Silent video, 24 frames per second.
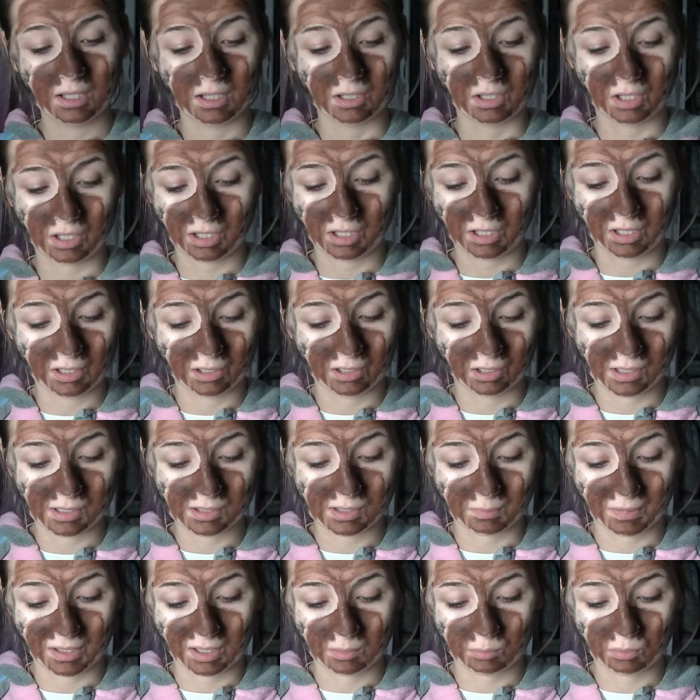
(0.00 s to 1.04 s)
You get a nice
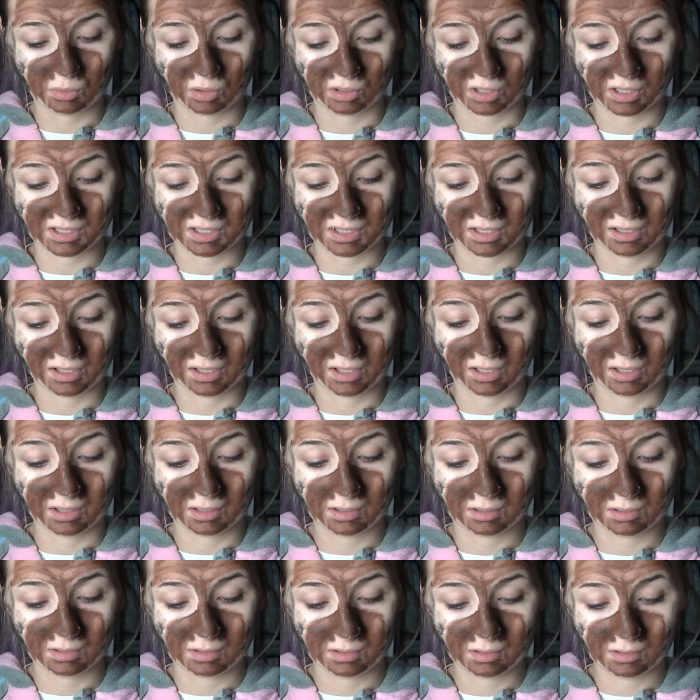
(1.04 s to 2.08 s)
amount of product in there,
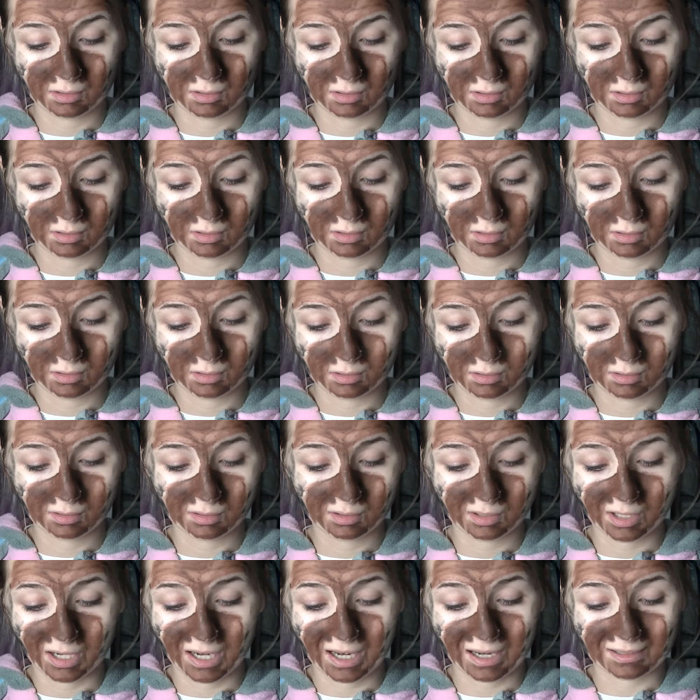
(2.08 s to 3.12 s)

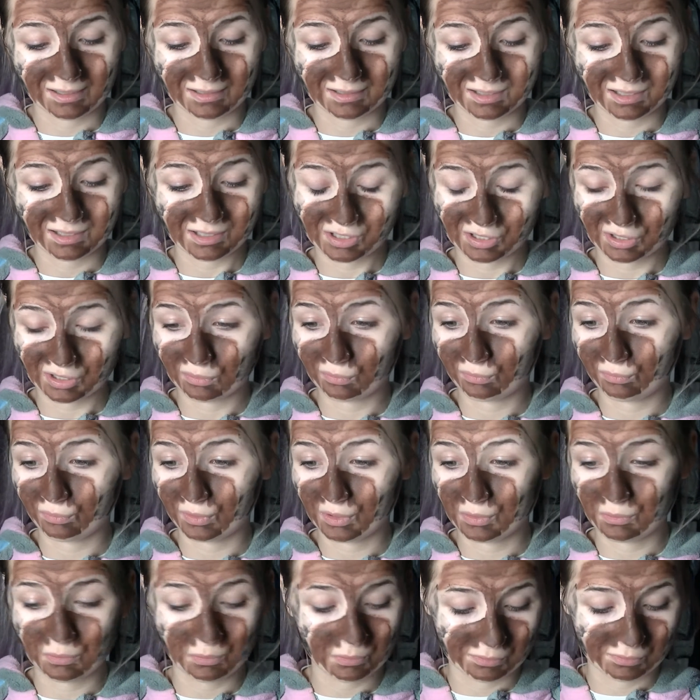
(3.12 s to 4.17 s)
and it just
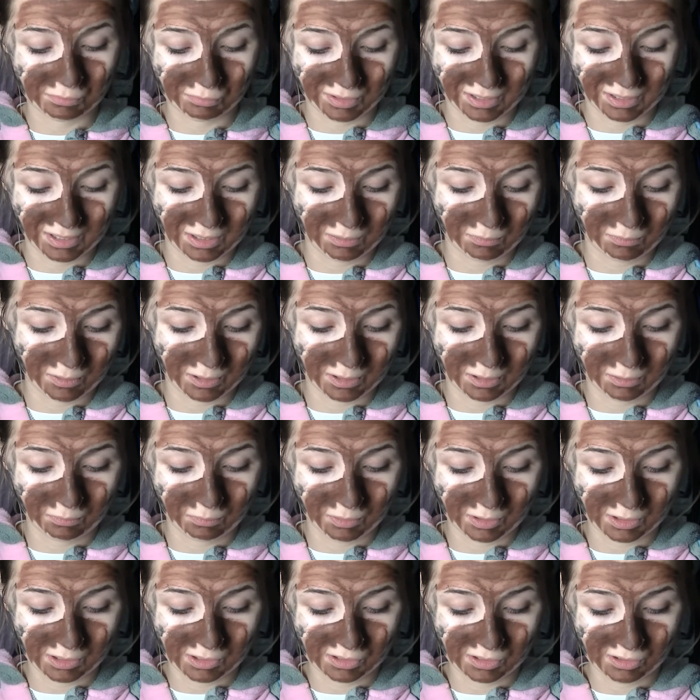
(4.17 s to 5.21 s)
feels
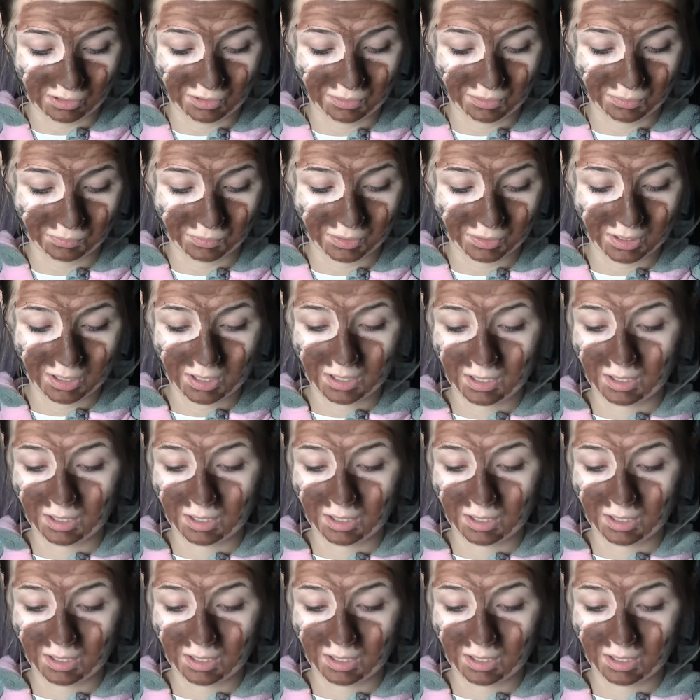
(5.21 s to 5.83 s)
really soft.